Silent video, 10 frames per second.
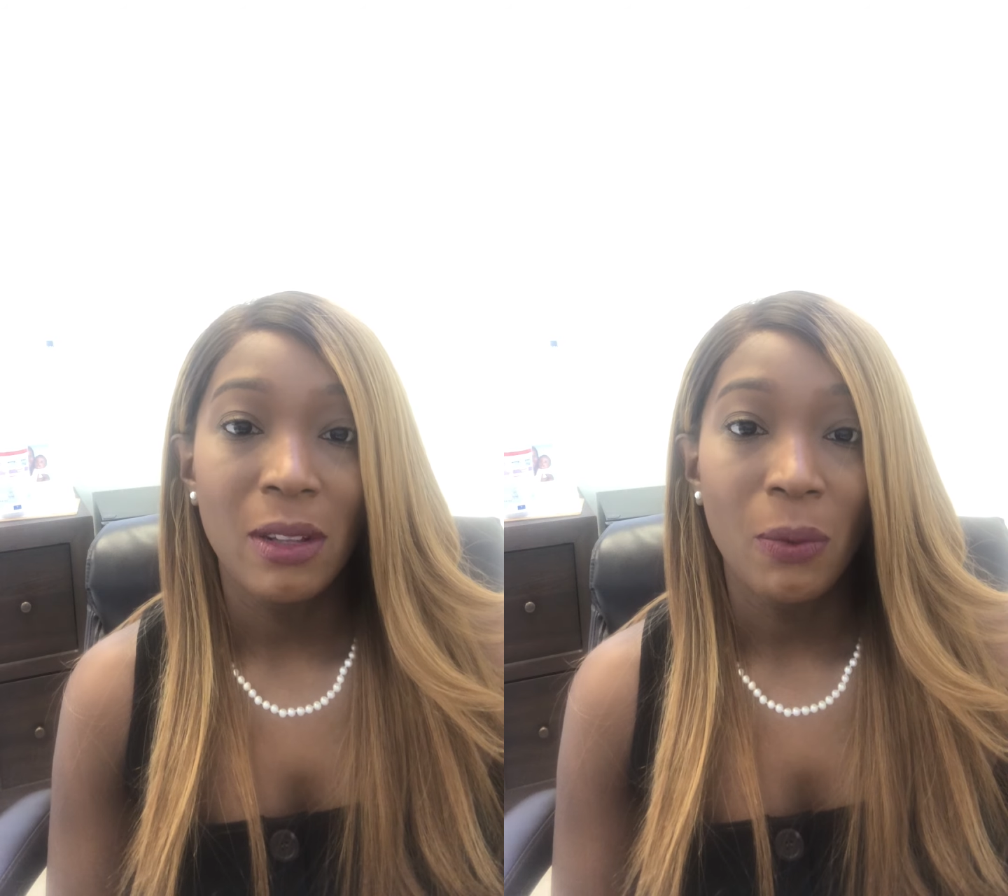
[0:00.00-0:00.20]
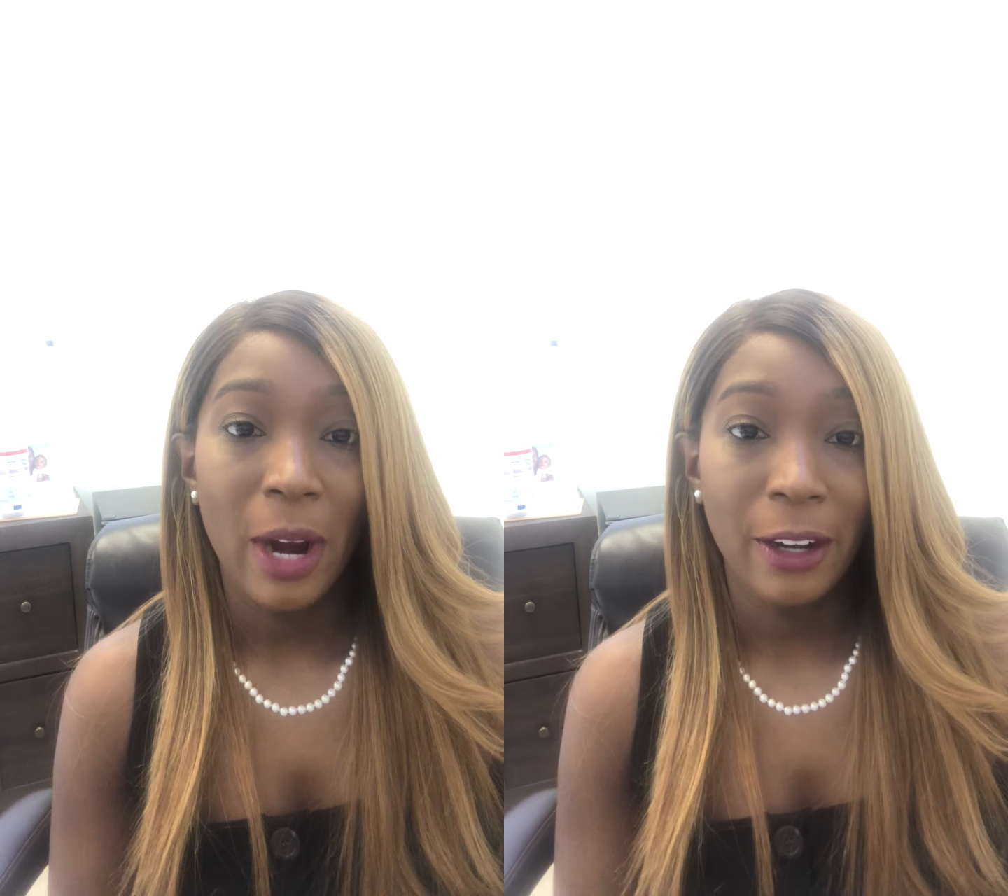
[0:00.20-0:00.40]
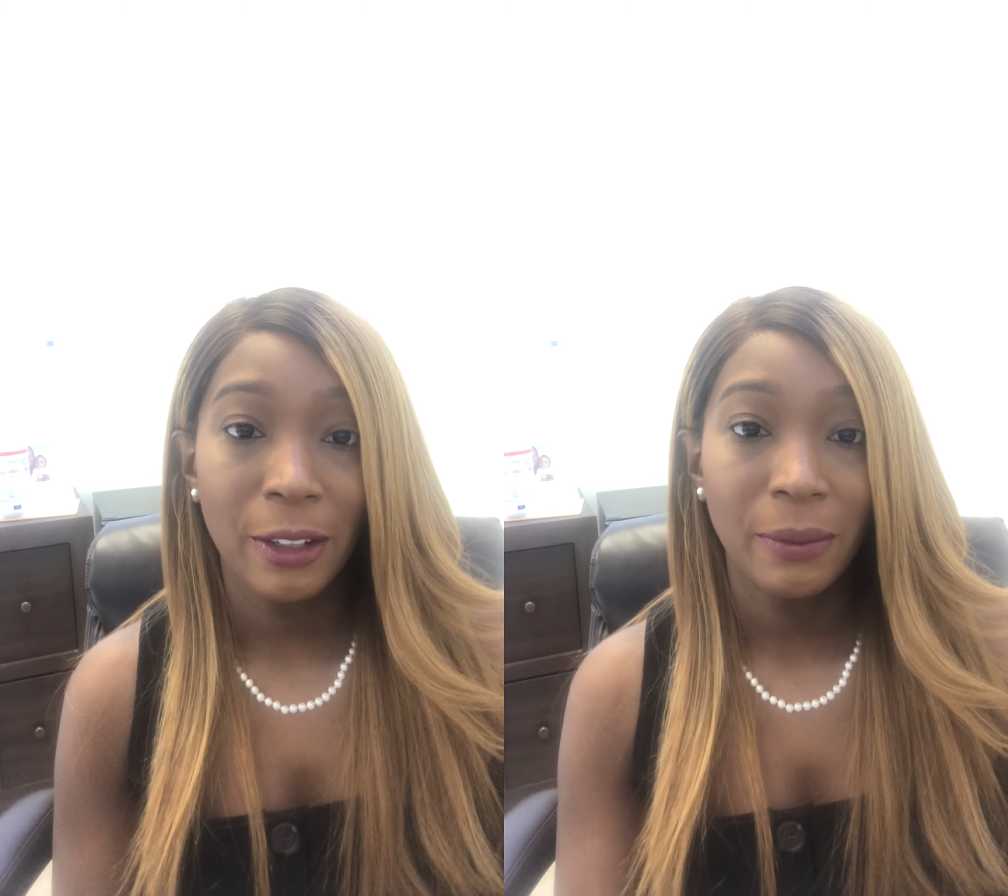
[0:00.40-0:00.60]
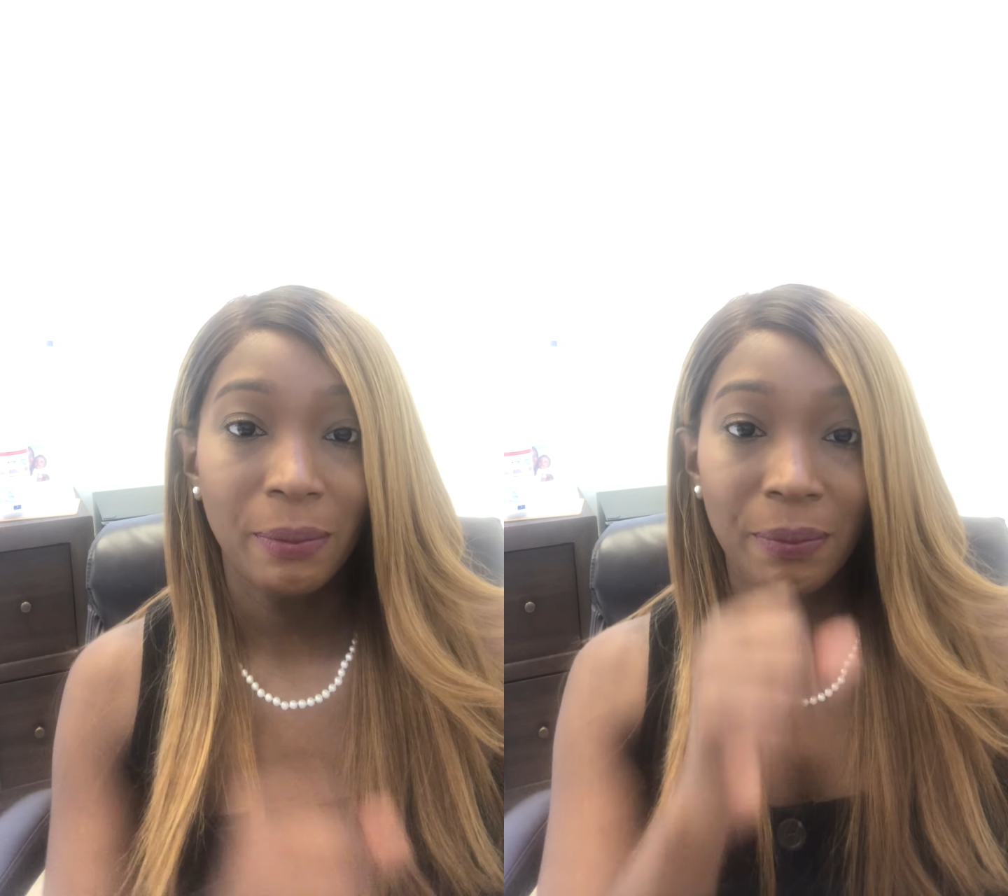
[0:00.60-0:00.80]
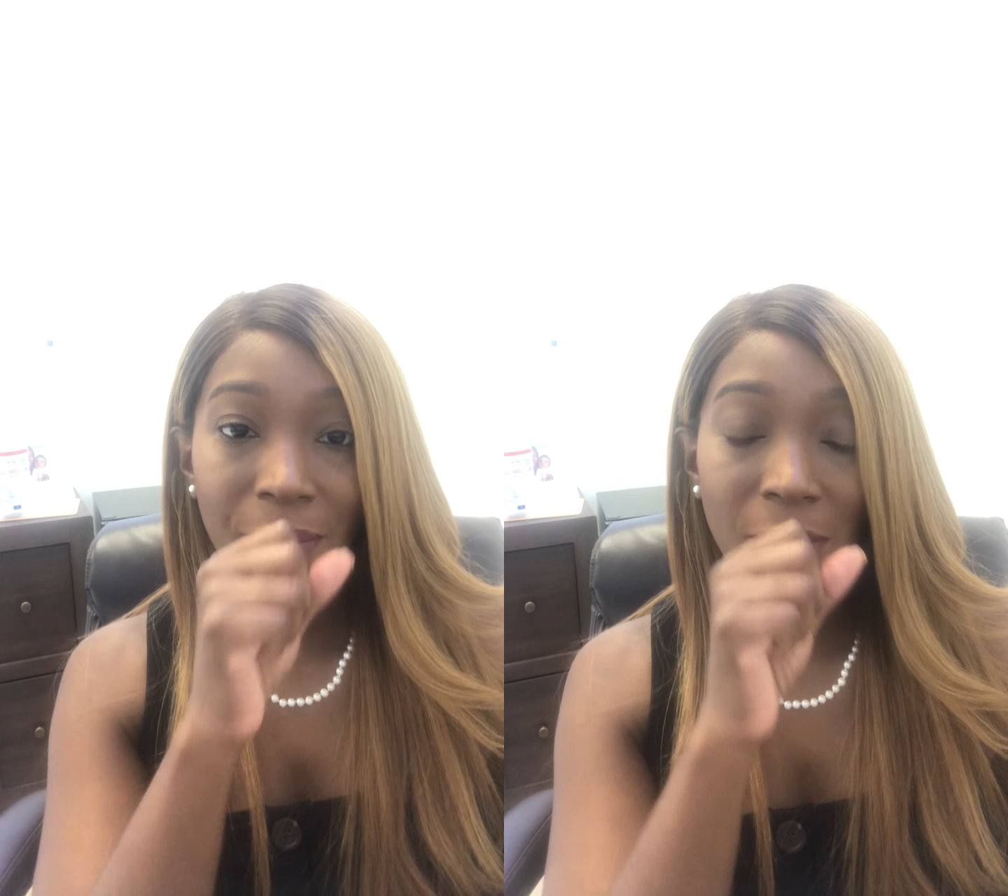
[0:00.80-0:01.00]

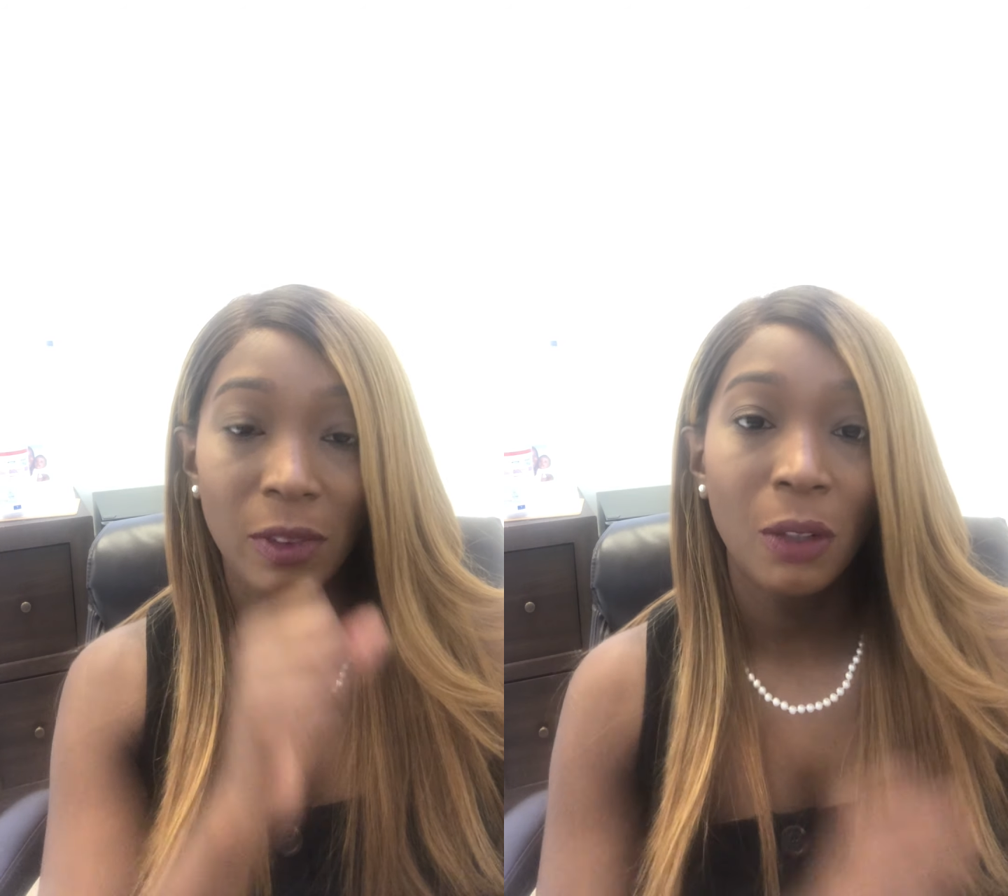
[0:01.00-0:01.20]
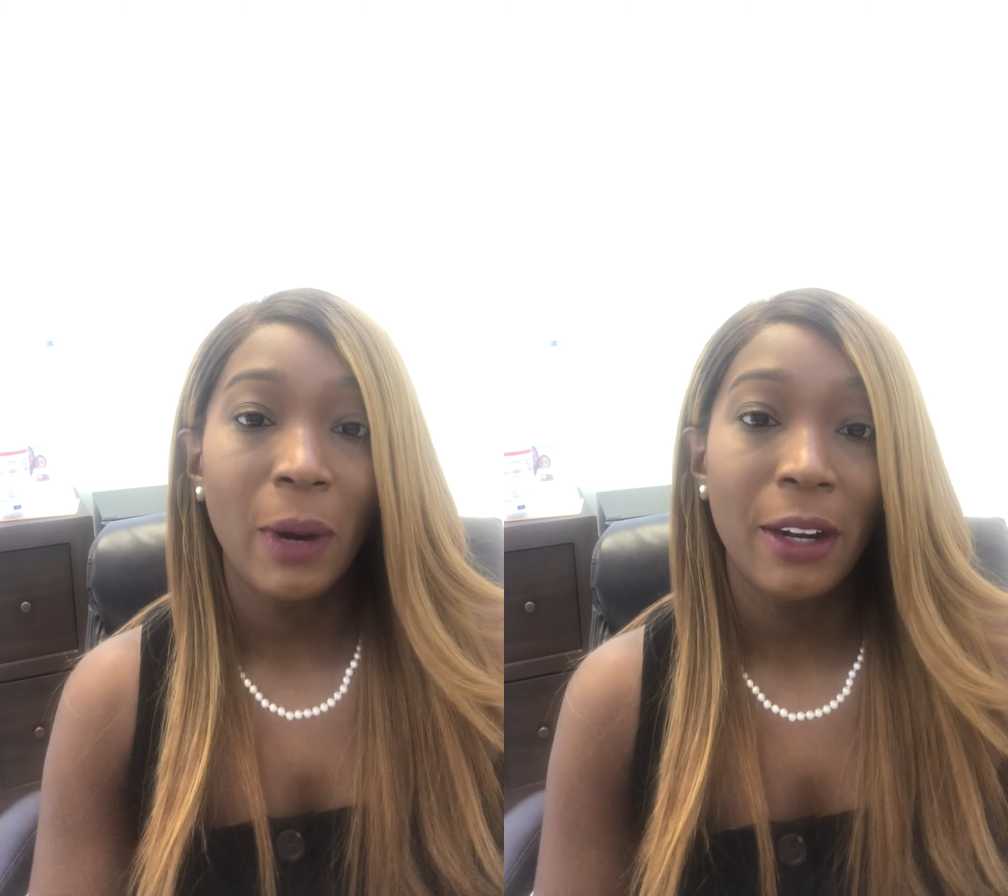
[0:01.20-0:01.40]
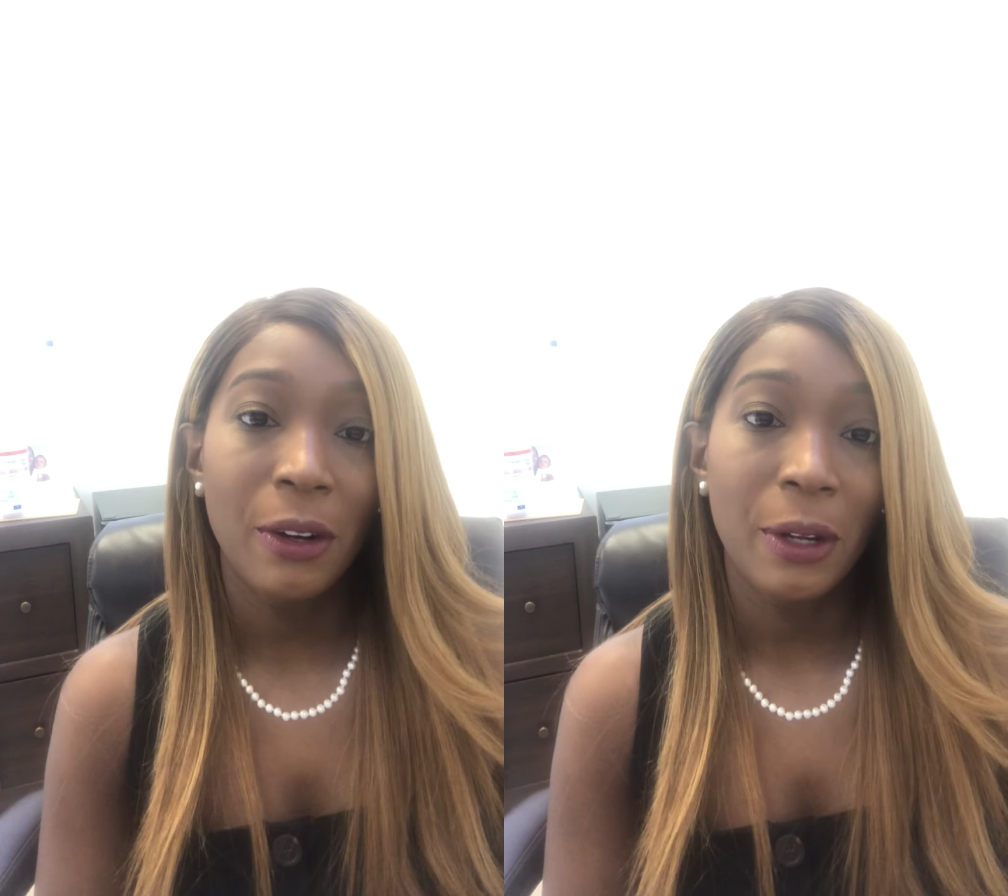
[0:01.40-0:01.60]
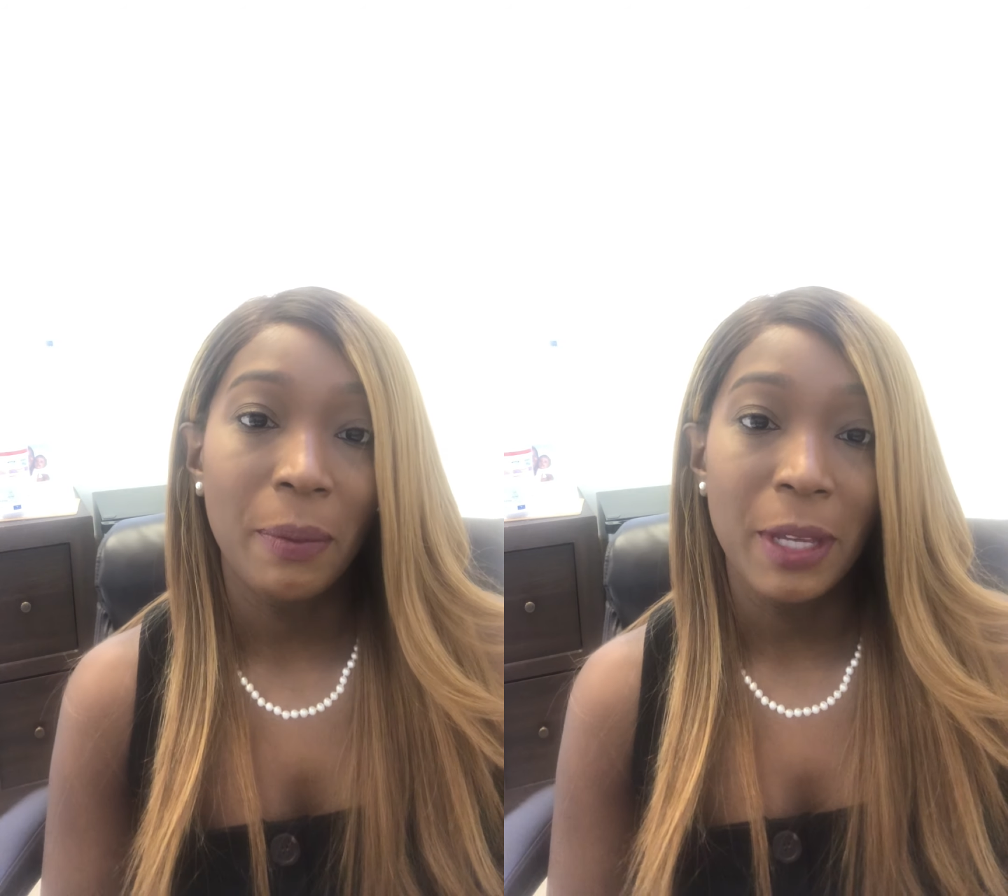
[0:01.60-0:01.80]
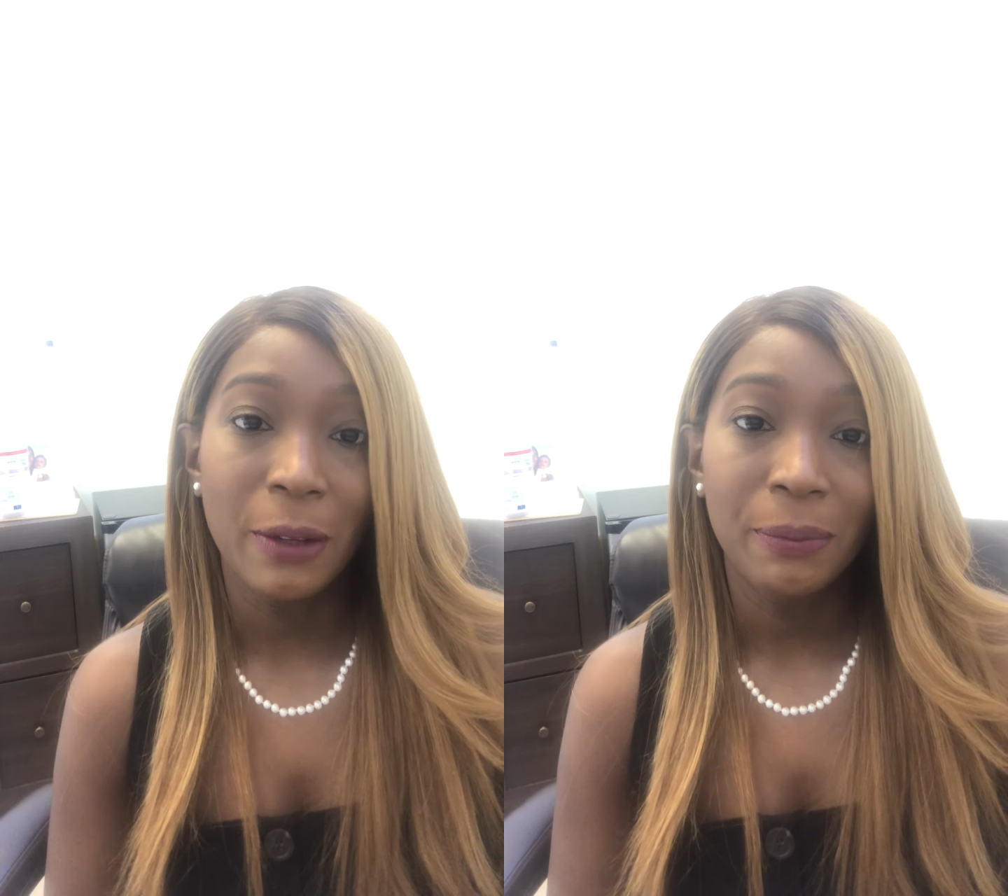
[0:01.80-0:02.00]
the record on
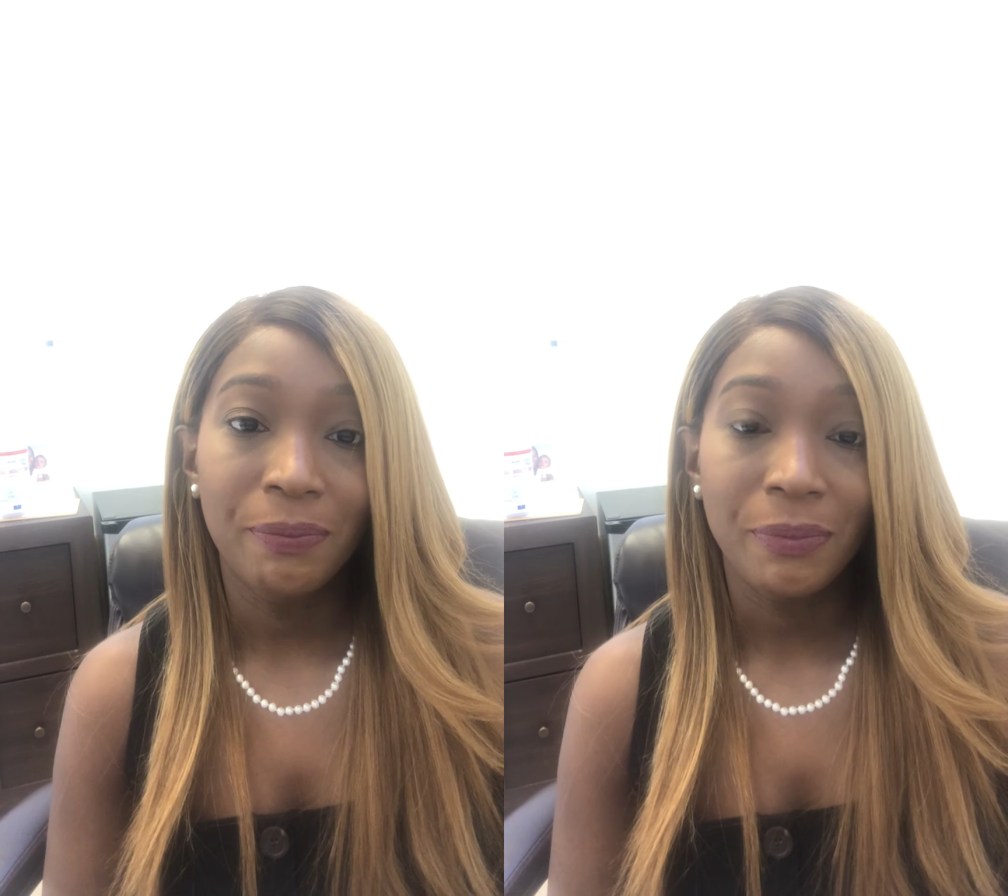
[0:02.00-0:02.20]
appeal.